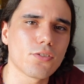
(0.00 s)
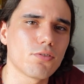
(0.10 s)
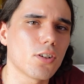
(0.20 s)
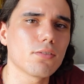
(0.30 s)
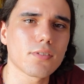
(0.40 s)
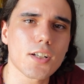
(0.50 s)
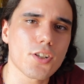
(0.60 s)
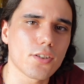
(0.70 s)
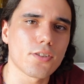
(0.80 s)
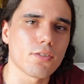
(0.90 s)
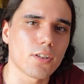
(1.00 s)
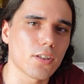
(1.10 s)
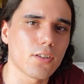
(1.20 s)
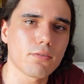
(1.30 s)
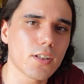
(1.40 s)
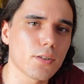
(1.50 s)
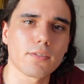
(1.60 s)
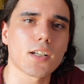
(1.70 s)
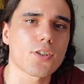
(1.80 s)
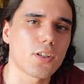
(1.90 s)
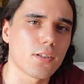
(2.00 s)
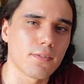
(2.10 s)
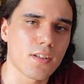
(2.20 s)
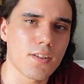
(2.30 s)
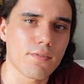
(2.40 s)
don't rush into it. You don't need to rush into these